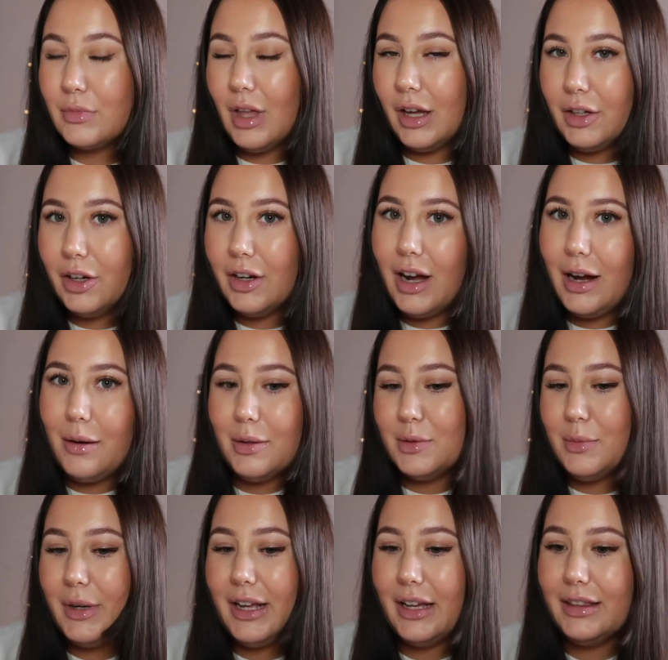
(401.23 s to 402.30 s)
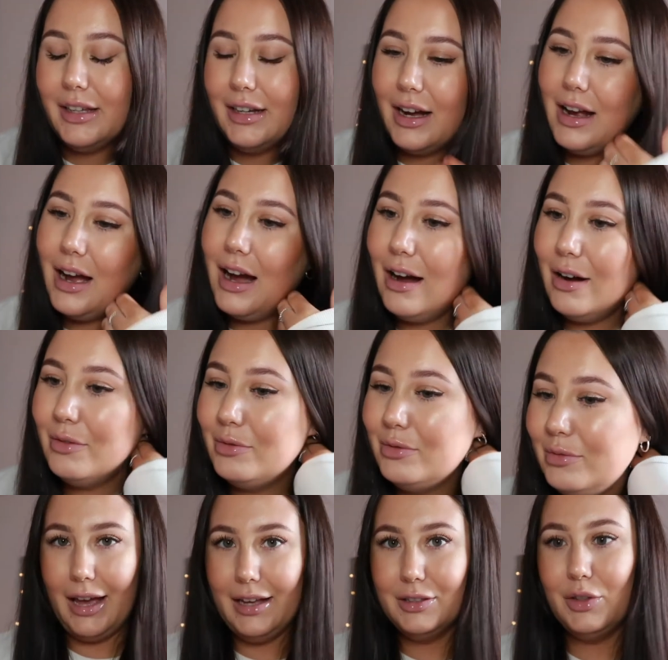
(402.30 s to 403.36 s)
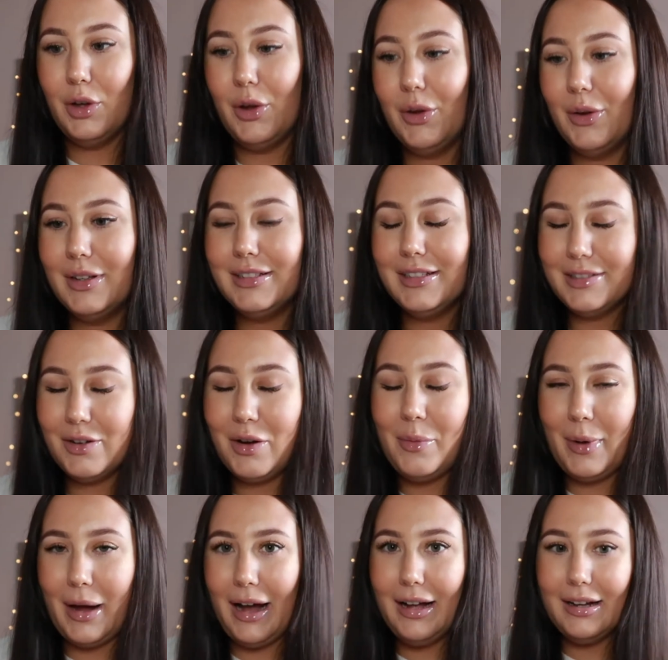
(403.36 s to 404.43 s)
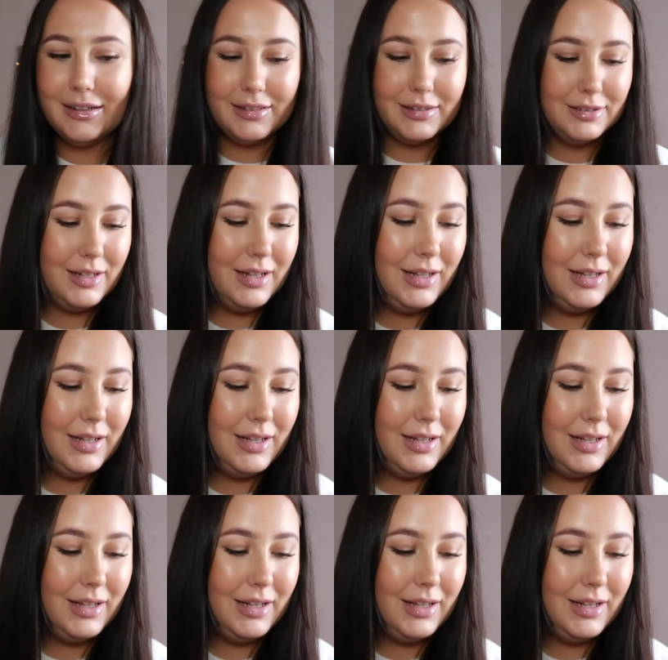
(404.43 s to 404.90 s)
I don't know how much money I think I have. Yeah, so since I got back,